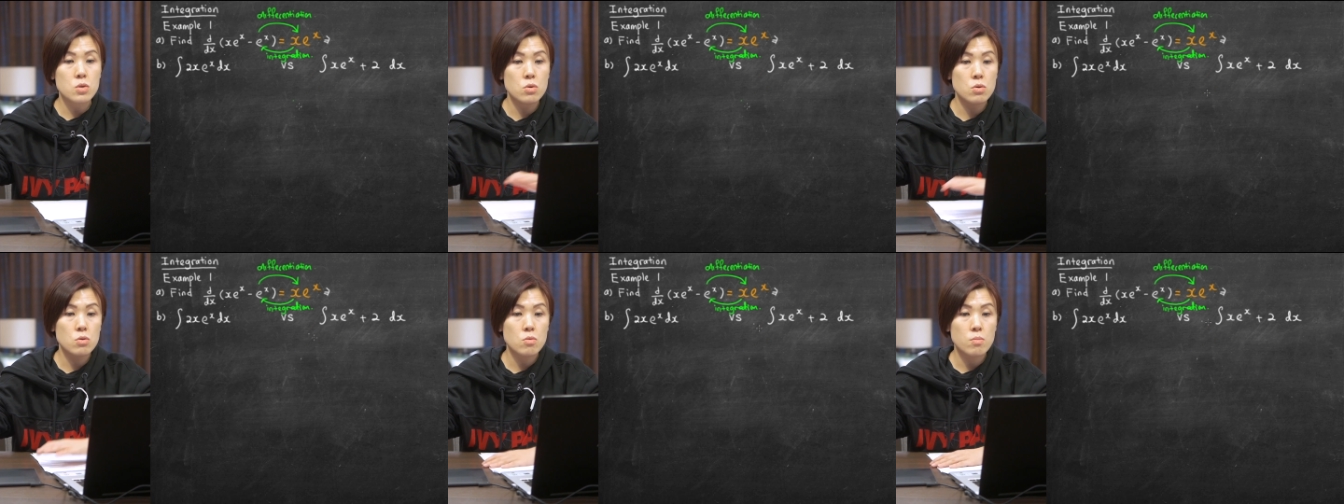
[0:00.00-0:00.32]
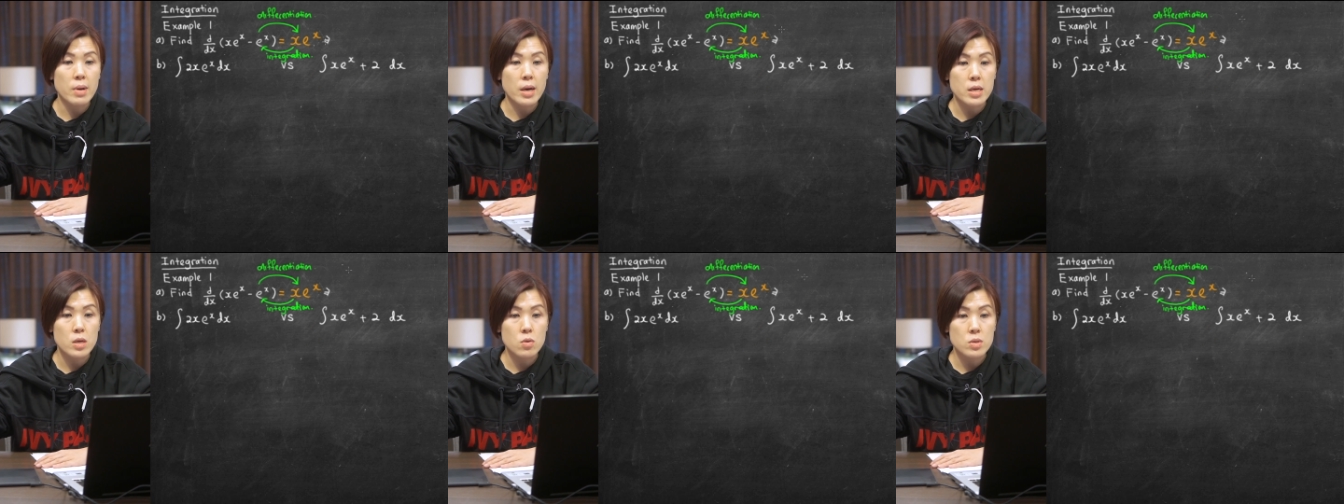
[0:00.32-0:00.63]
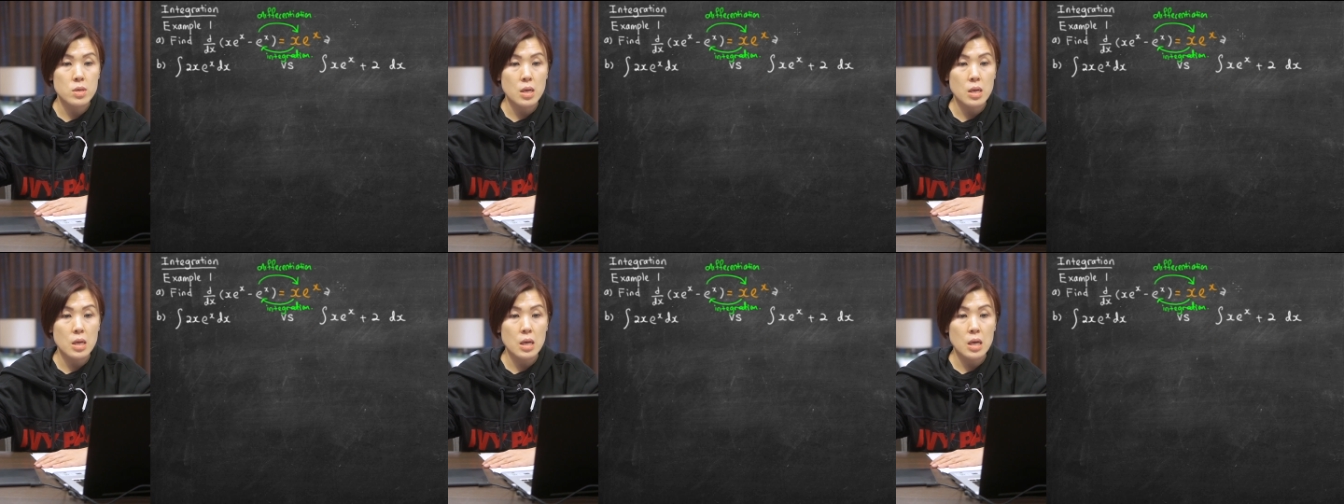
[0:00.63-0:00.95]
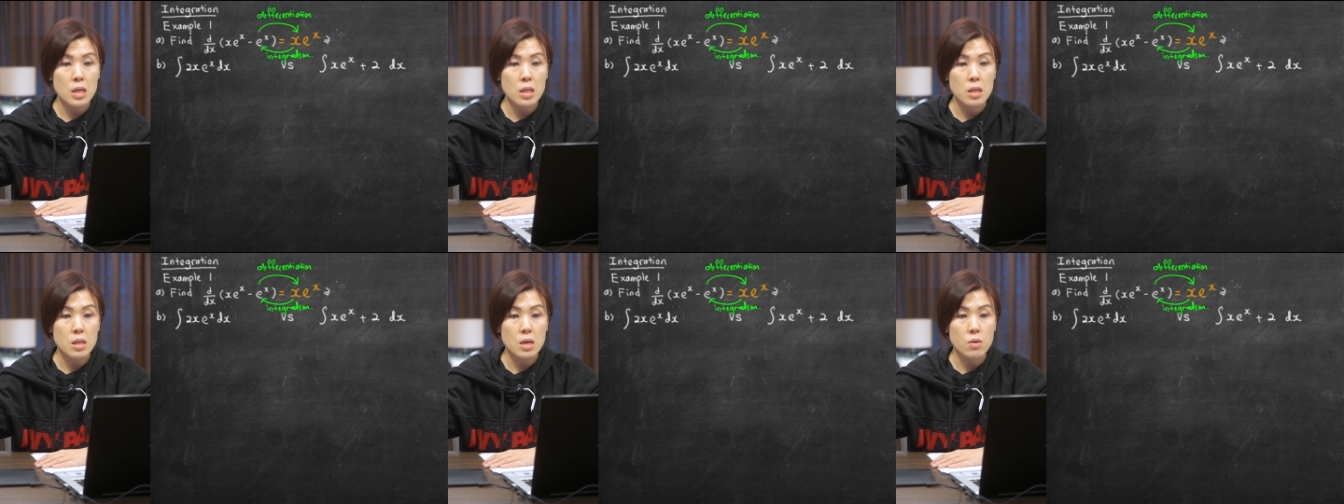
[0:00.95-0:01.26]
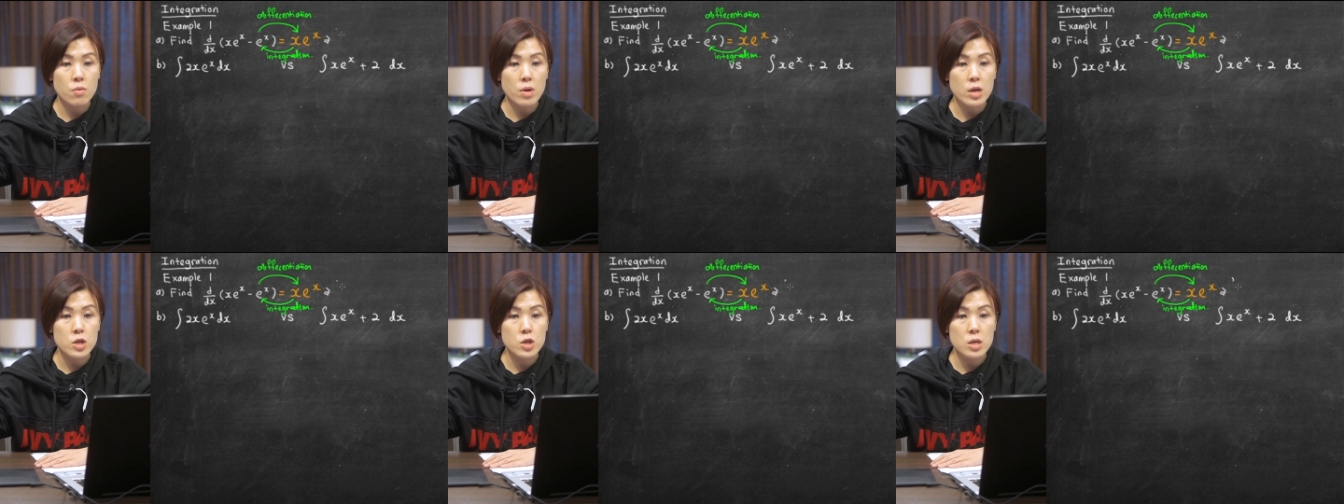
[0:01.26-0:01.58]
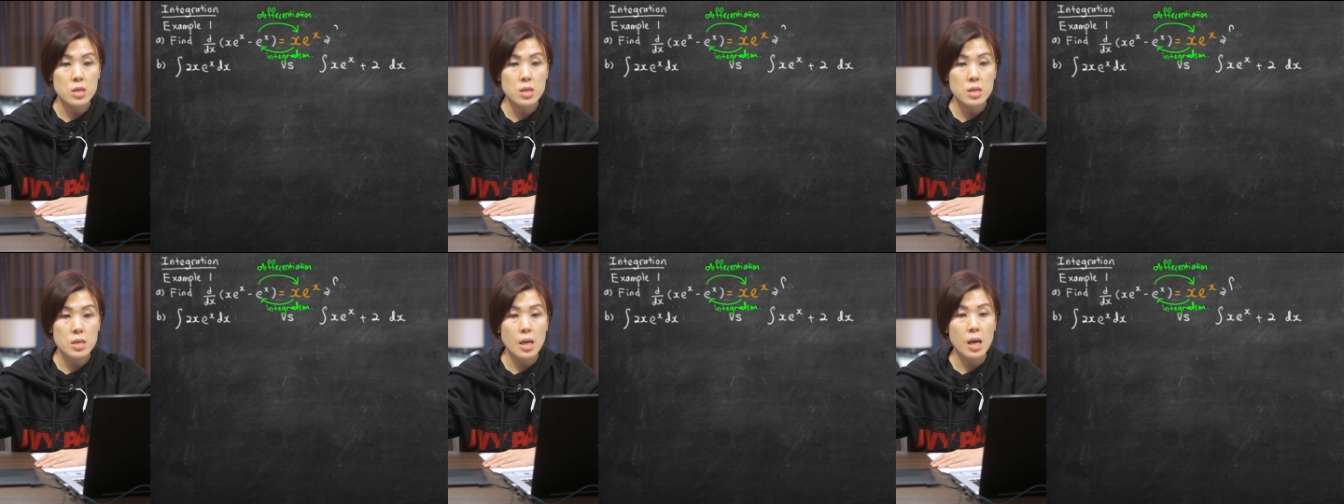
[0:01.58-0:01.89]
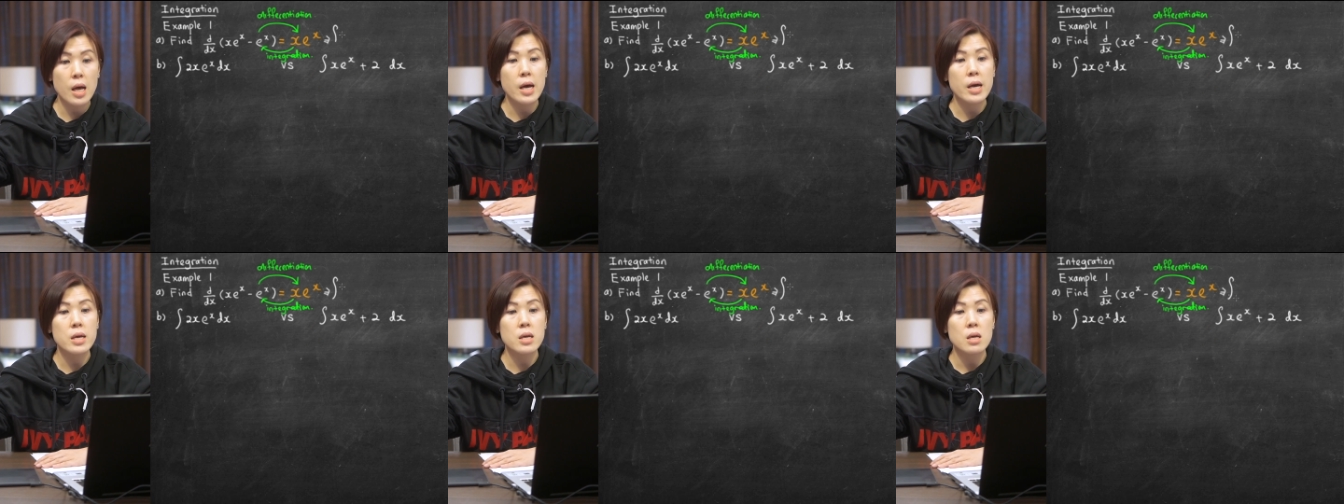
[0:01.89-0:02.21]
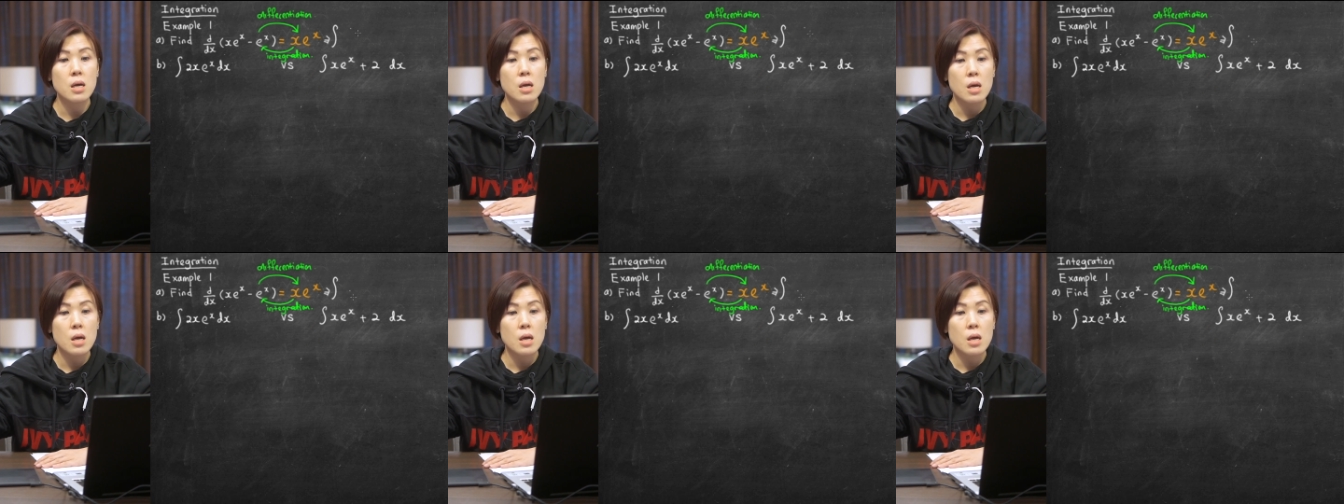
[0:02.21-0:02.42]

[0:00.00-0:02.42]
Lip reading: to by using integration sign,